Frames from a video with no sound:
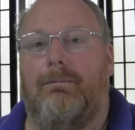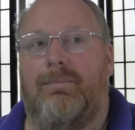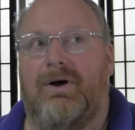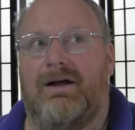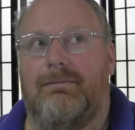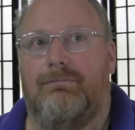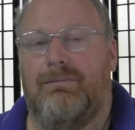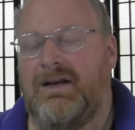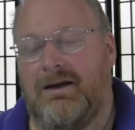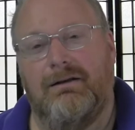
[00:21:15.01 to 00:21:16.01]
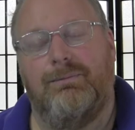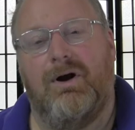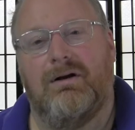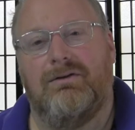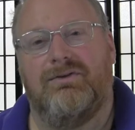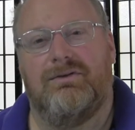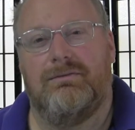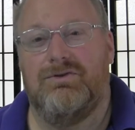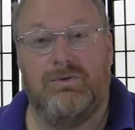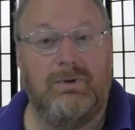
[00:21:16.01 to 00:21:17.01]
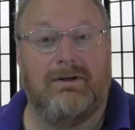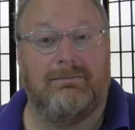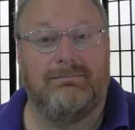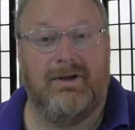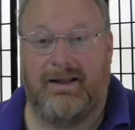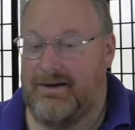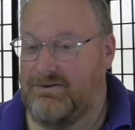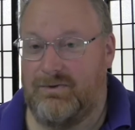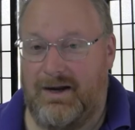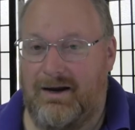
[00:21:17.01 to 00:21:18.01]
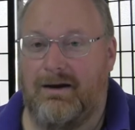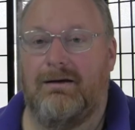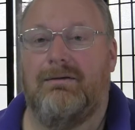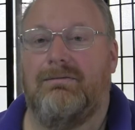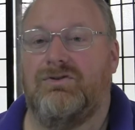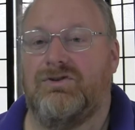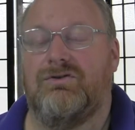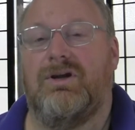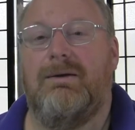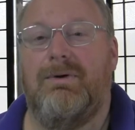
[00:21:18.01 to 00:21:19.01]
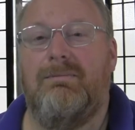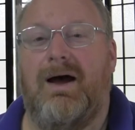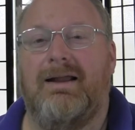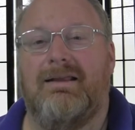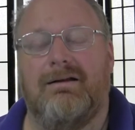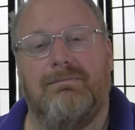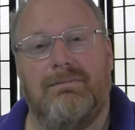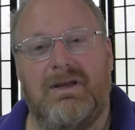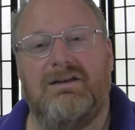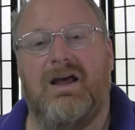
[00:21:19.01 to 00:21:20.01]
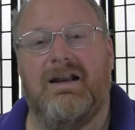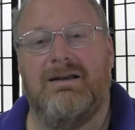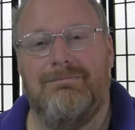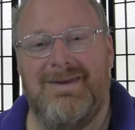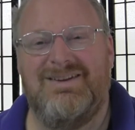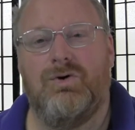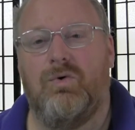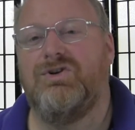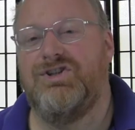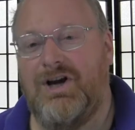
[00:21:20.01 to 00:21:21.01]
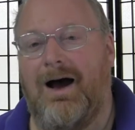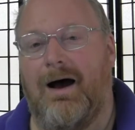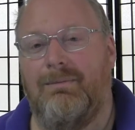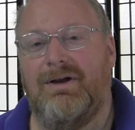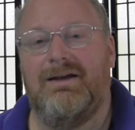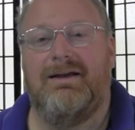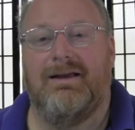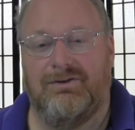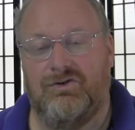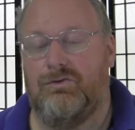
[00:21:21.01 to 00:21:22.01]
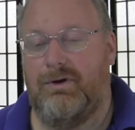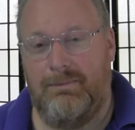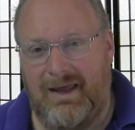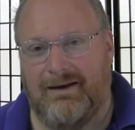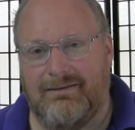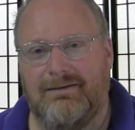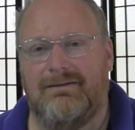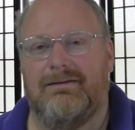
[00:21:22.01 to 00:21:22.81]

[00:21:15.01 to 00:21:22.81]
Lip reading: But many other particle systems you will, and that's okay. Just keep in mind that an emitter's job is to emit.